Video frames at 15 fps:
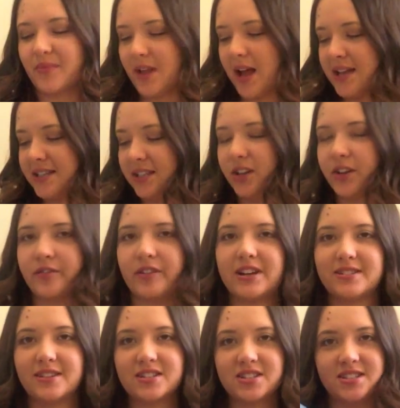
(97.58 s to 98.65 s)
I did a lot of
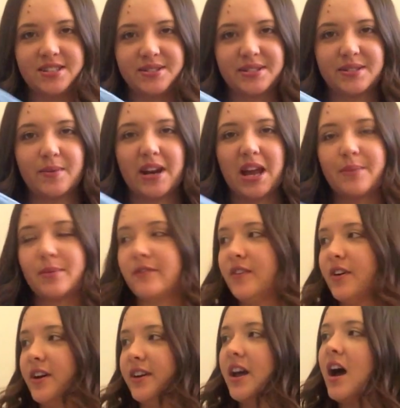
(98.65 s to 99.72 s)
research and this is the one I
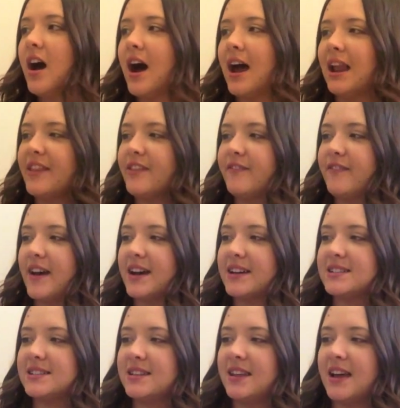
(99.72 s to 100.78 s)
preferred. I like the
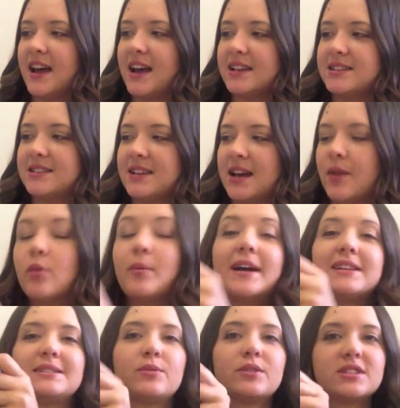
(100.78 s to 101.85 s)
fact that, well,
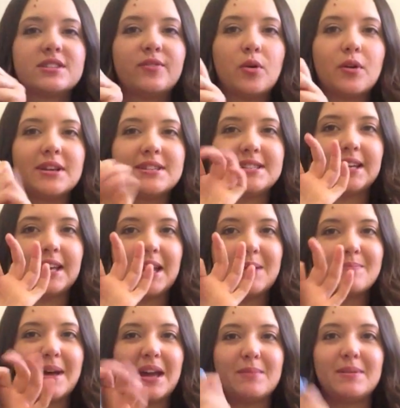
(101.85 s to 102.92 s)
basically what it's for is to
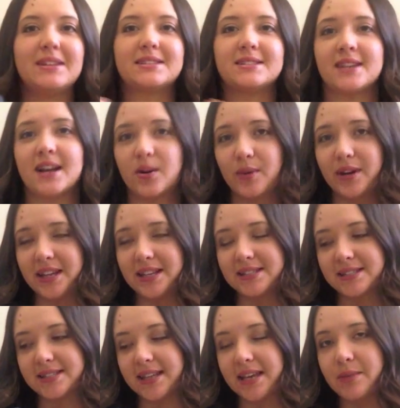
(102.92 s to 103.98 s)
keep baby snug when he's
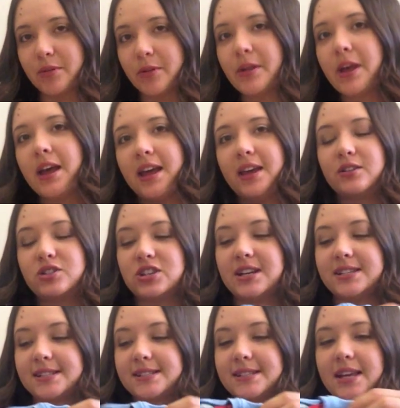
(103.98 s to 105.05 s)
asleep, he or
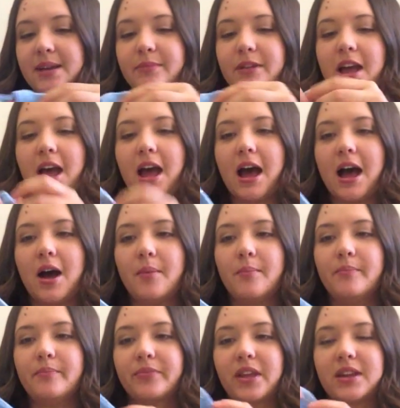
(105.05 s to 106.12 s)
she's asleep.
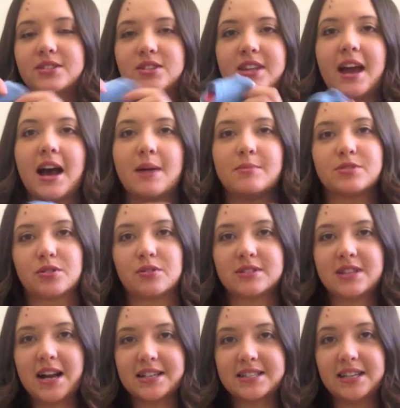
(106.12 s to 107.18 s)
So the arms are all
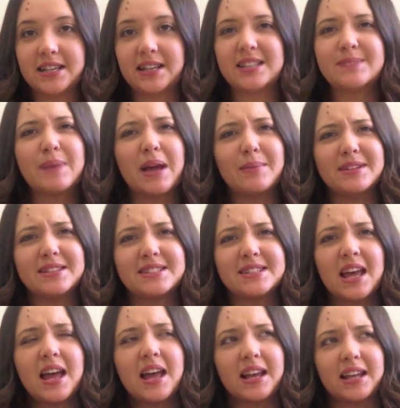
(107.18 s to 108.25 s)
tucked in because
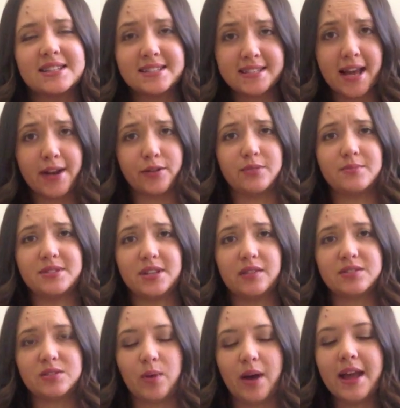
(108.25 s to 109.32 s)
babies can startle
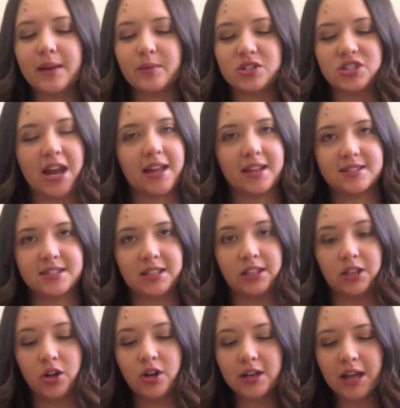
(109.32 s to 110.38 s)
themselves awake, which Taylor did a
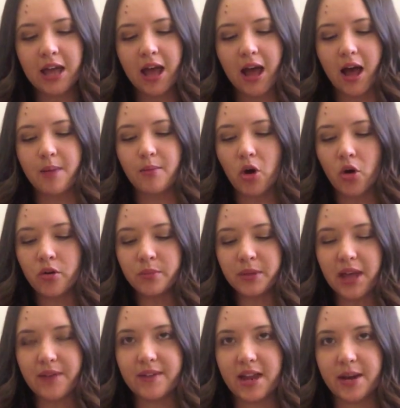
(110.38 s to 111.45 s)
lot. Owen
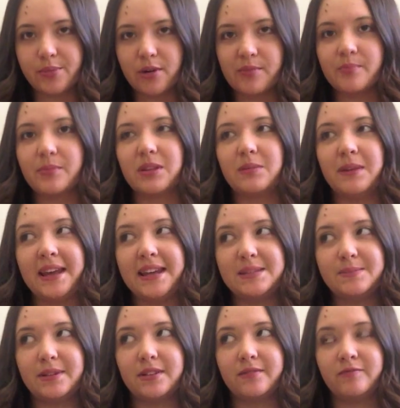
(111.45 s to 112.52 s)
we haven't had a problem with,
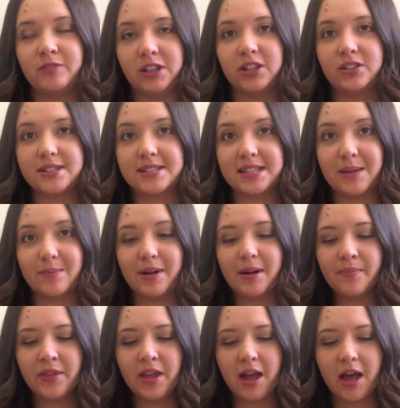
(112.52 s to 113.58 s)
he's been a really good
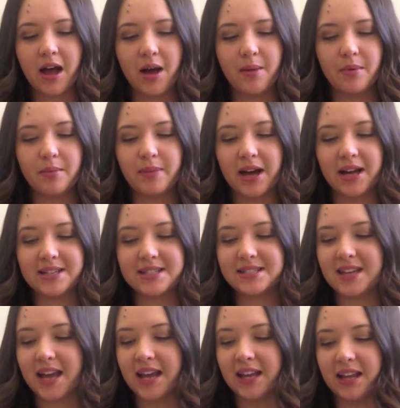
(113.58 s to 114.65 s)
sleeper, but
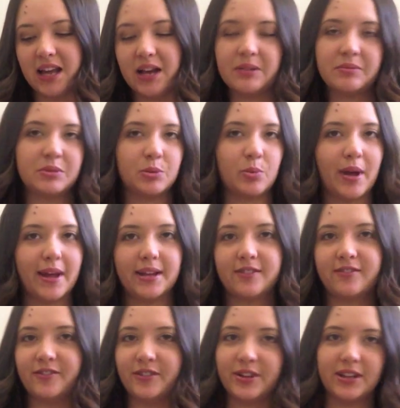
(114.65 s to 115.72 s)
Taylor would wake
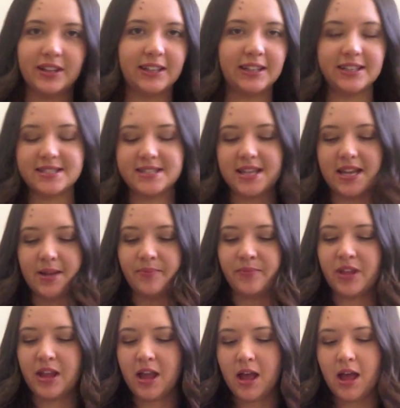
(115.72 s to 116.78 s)
for the littlest thing.
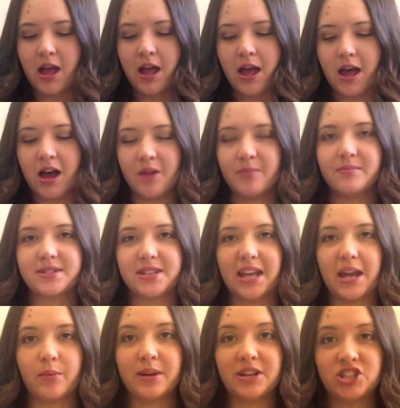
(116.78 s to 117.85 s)
So
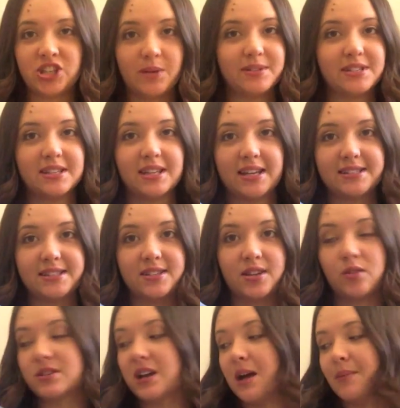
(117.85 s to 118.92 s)
yeah, she was in these this
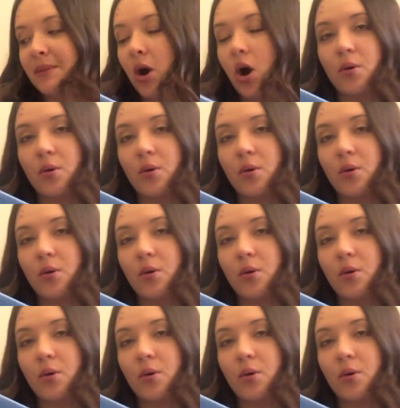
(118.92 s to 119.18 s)
whole time.